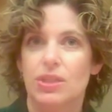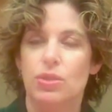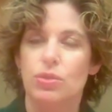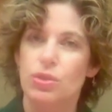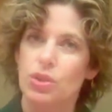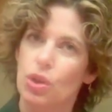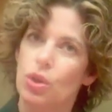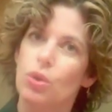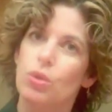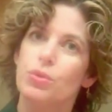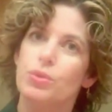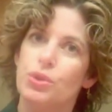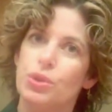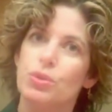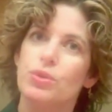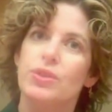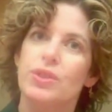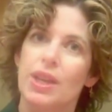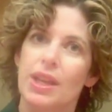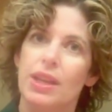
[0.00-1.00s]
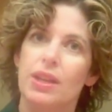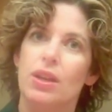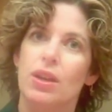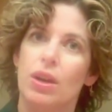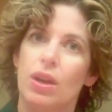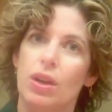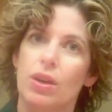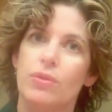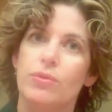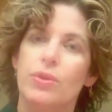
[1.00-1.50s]
So it's a whole new set
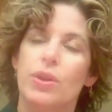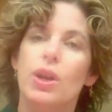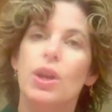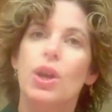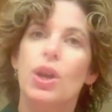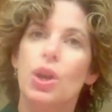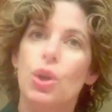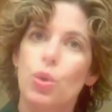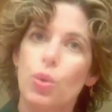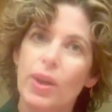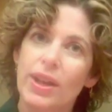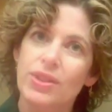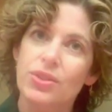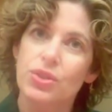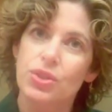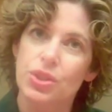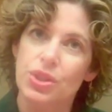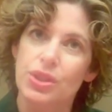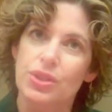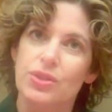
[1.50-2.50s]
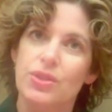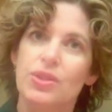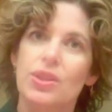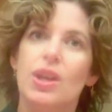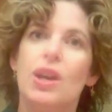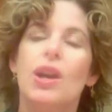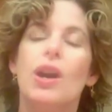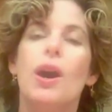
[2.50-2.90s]
of questions.